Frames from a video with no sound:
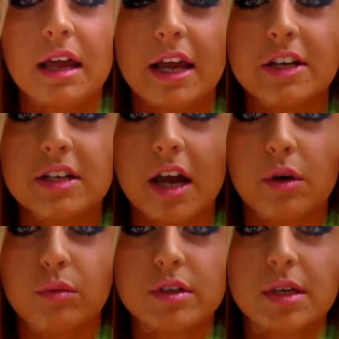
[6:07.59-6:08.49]
it just kind
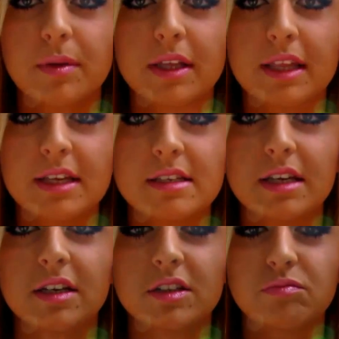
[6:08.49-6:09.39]
of rolls up like this
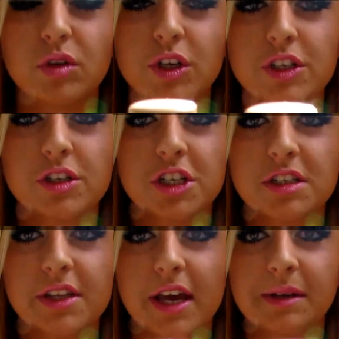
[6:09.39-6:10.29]
and it looks
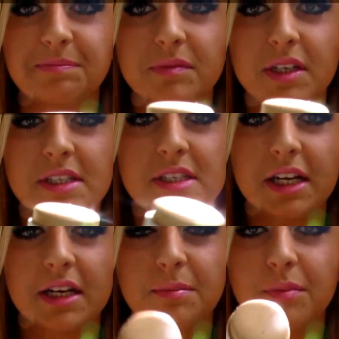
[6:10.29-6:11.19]
just like a stick,